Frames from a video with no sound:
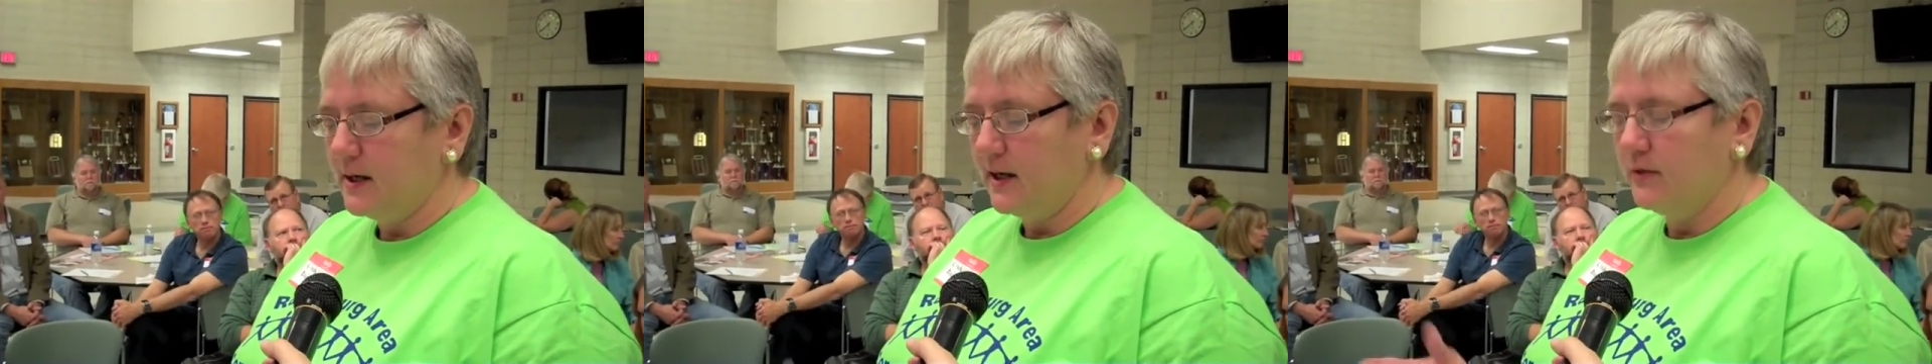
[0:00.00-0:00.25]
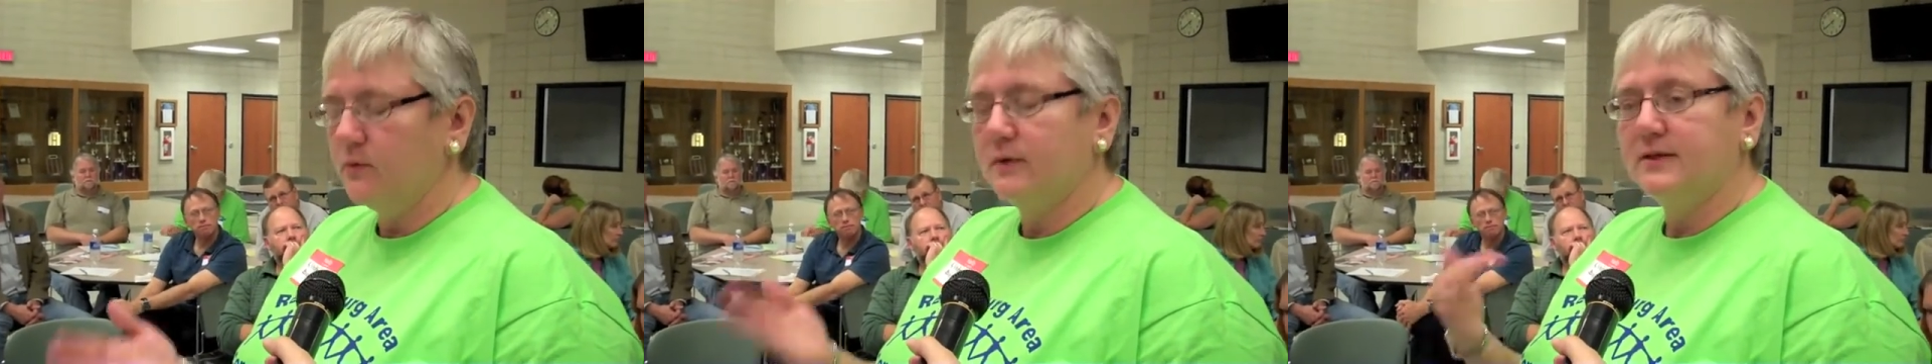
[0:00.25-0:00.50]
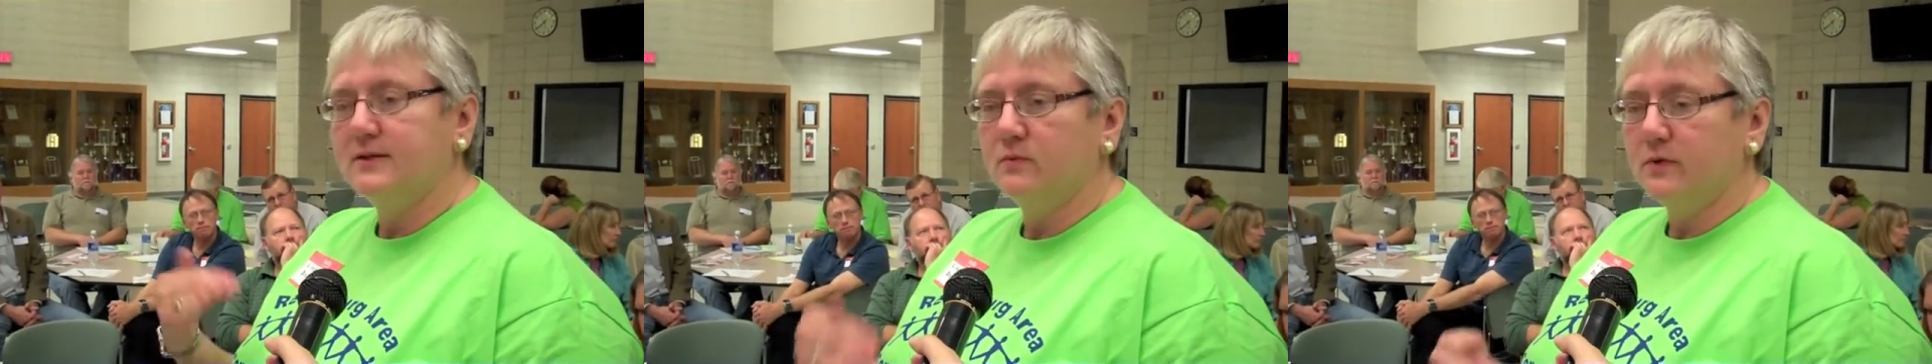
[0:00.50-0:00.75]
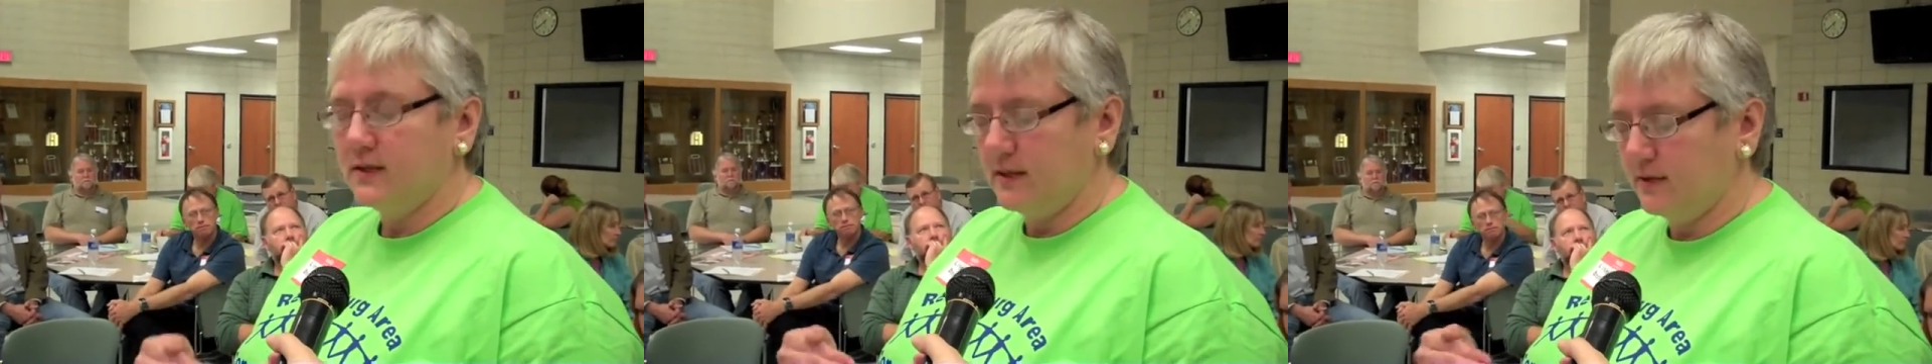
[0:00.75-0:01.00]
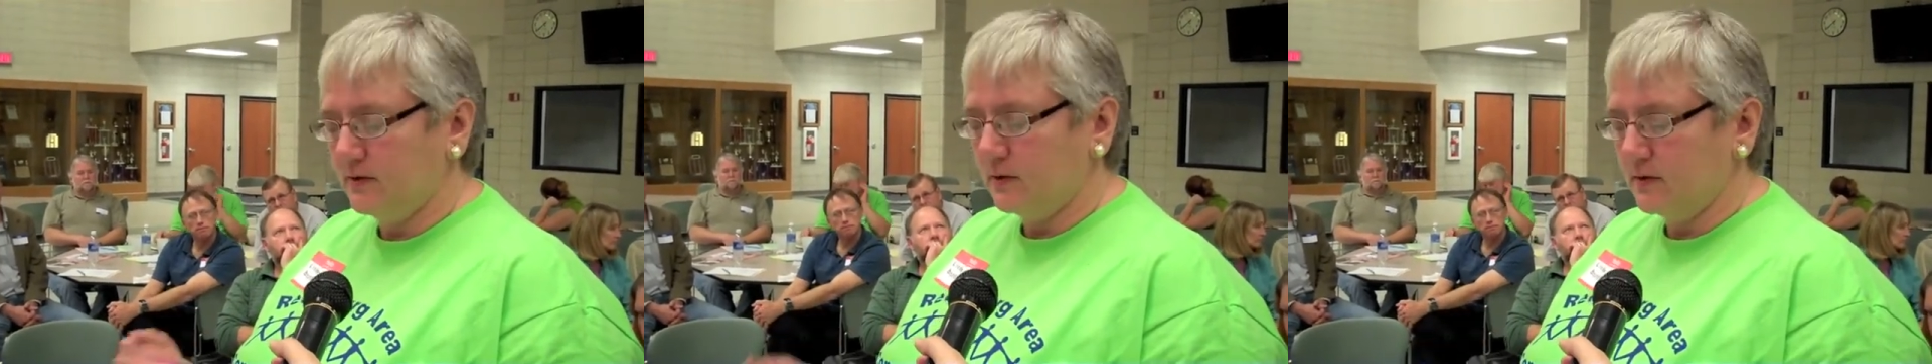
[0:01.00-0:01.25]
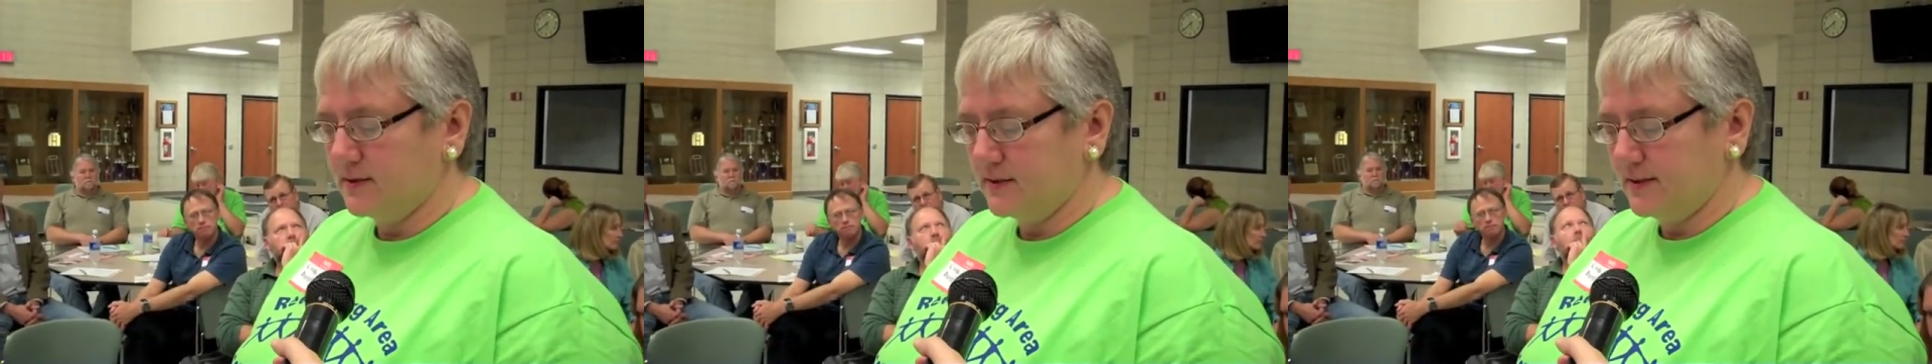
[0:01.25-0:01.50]
And the reason we need
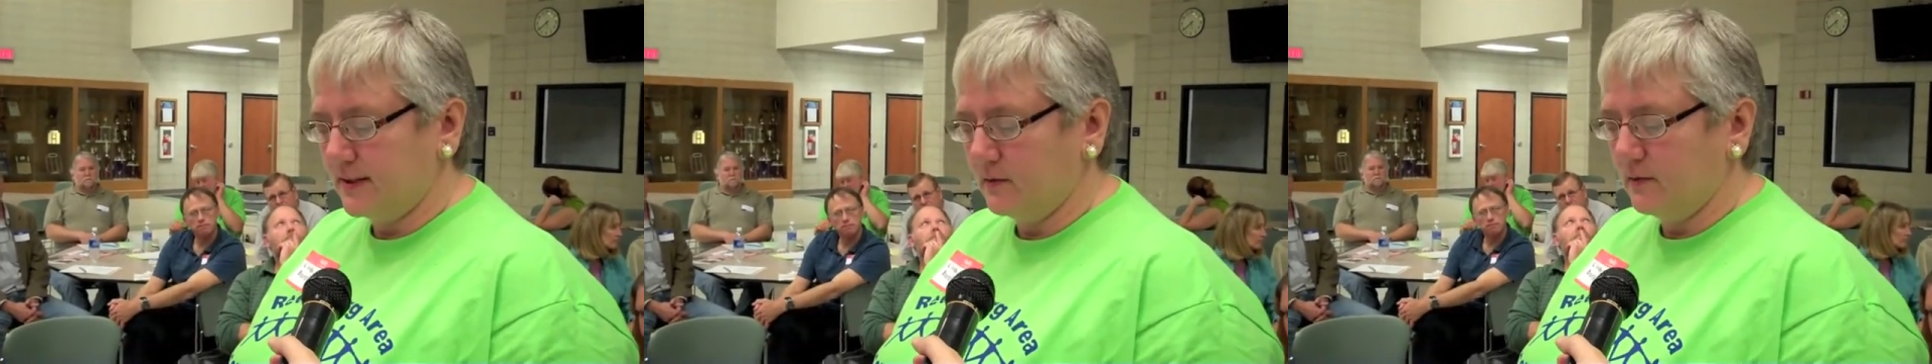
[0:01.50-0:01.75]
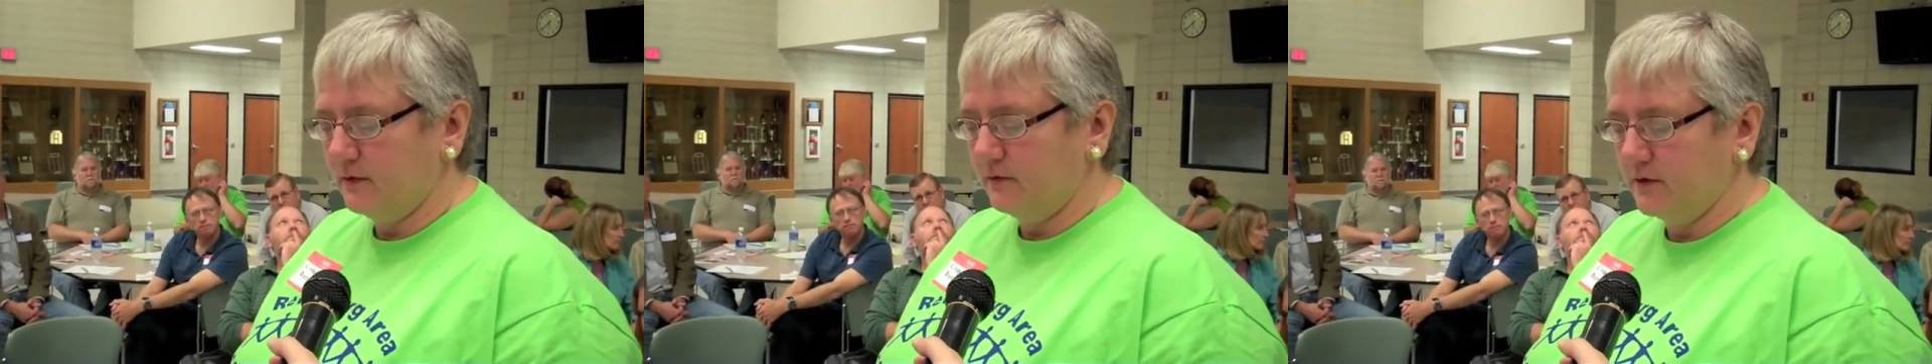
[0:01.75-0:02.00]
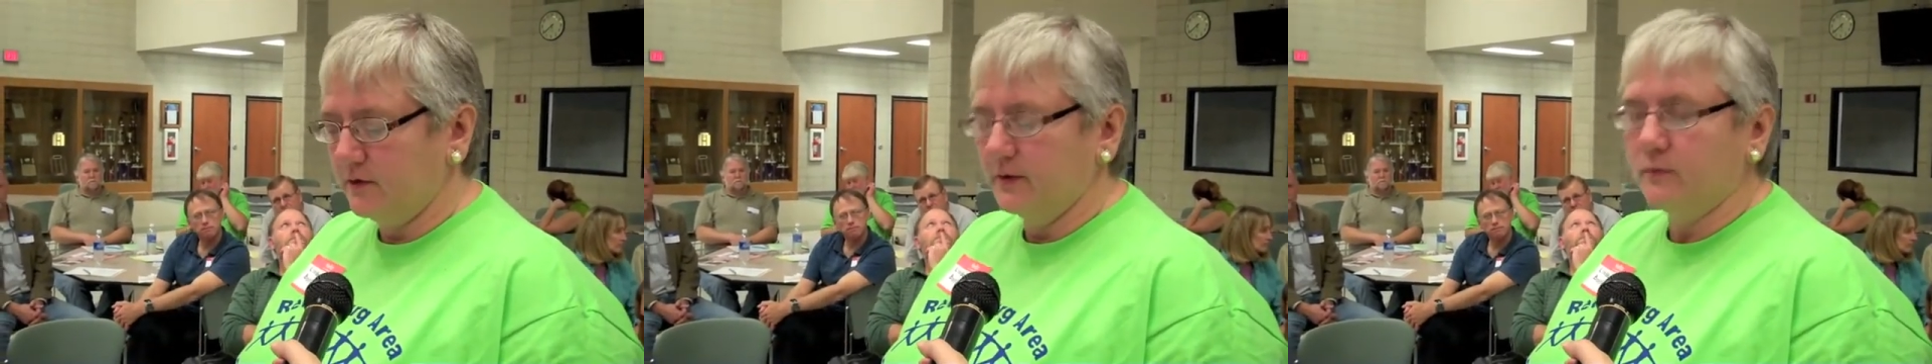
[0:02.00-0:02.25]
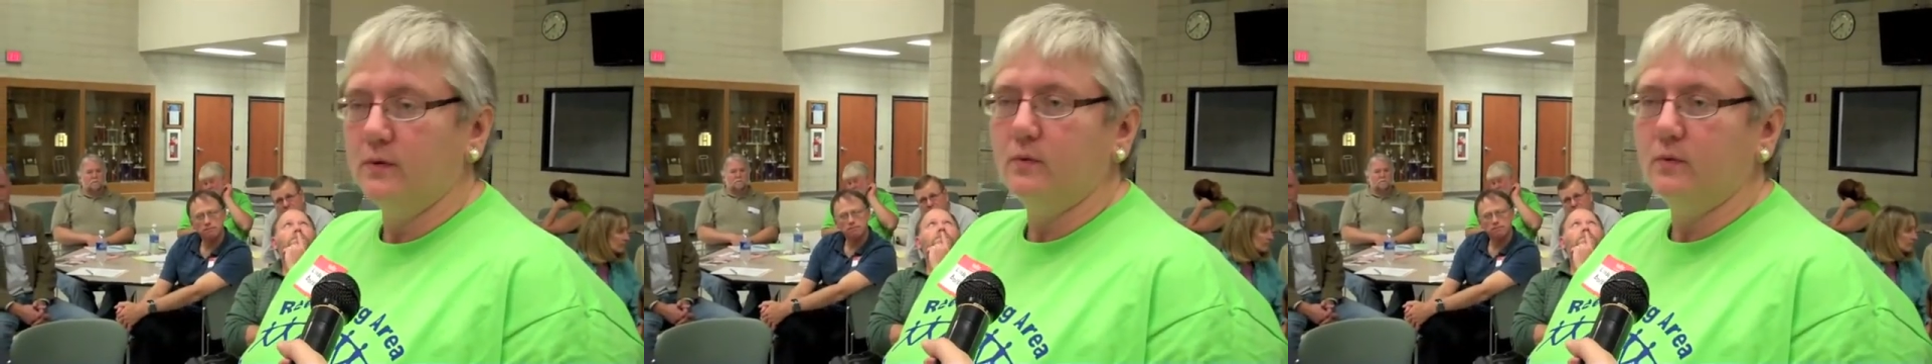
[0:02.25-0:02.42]
those is that we feel that